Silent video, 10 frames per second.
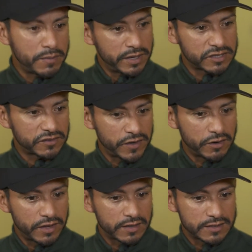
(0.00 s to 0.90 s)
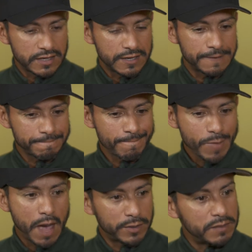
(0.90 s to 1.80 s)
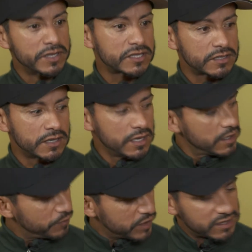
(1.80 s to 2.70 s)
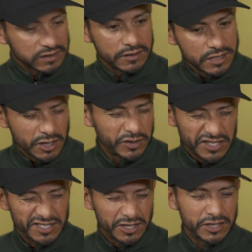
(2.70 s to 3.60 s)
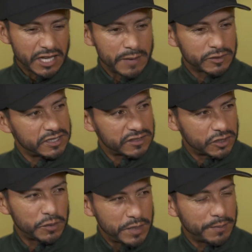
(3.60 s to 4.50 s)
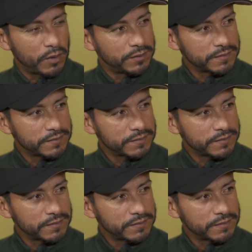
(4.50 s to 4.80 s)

biggest fear, that I'm going to miss these good times with these good people.